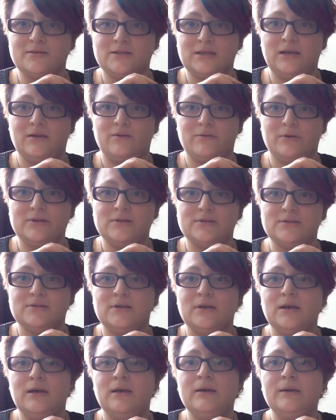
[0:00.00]

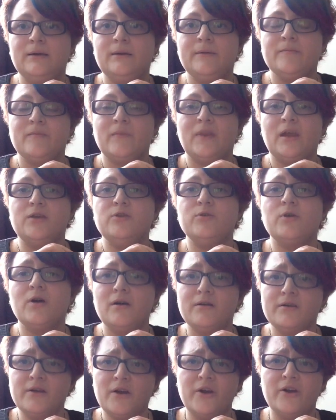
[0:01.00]
sequence. You
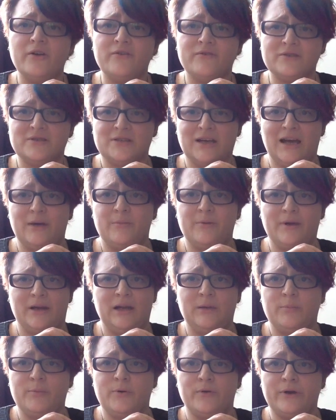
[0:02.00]
can't over tap
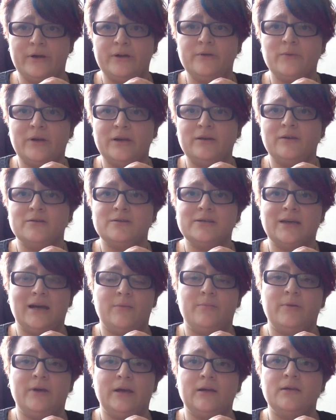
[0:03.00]
any point when you're
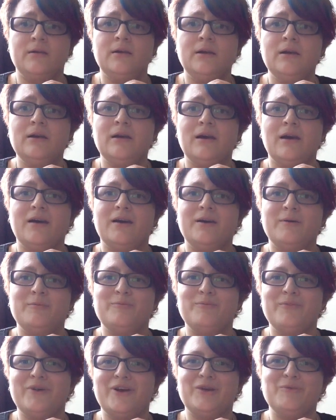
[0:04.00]
tapping,
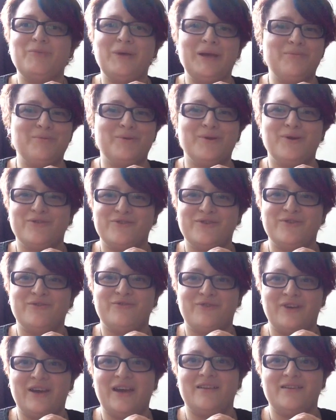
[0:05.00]
and people often
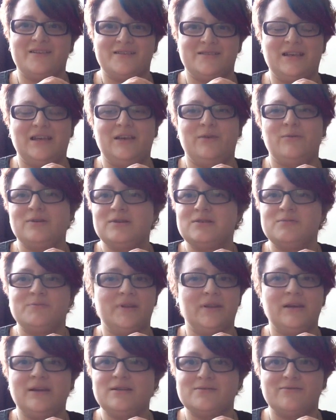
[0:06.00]
forget the sequence,
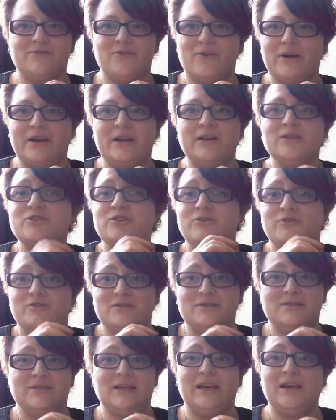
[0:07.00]
but that's fine. As you can
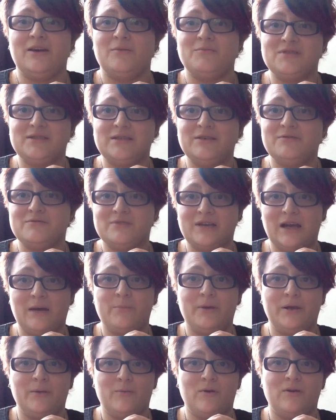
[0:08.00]
see, I'm still
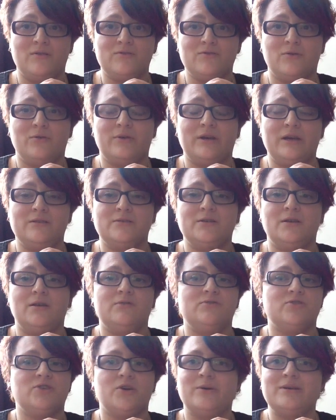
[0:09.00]
tapping while talking to you,
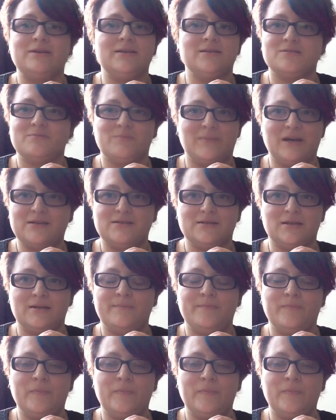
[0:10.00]
so it doesn't matter.